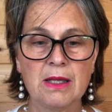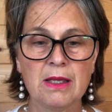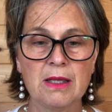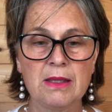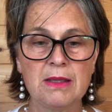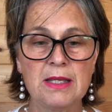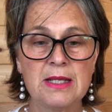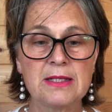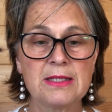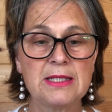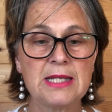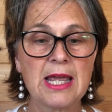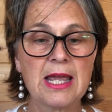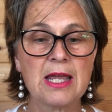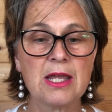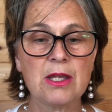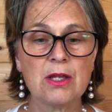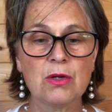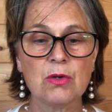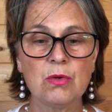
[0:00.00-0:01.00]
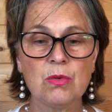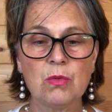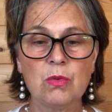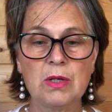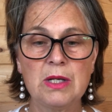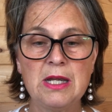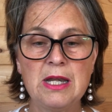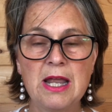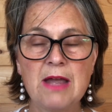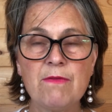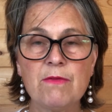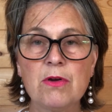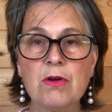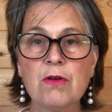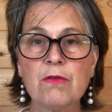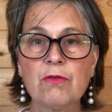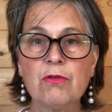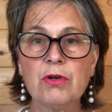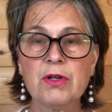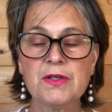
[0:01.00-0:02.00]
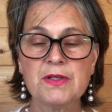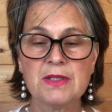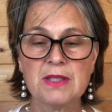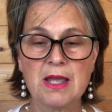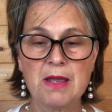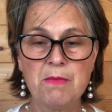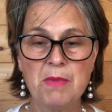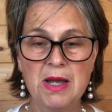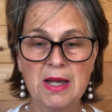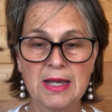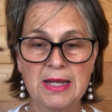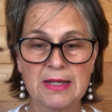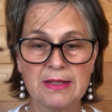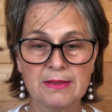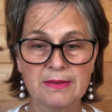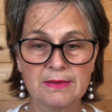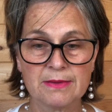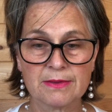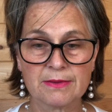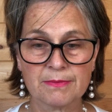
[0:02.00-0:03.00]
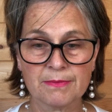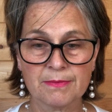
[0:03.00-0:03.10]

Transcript: This day would never have crossed their minds.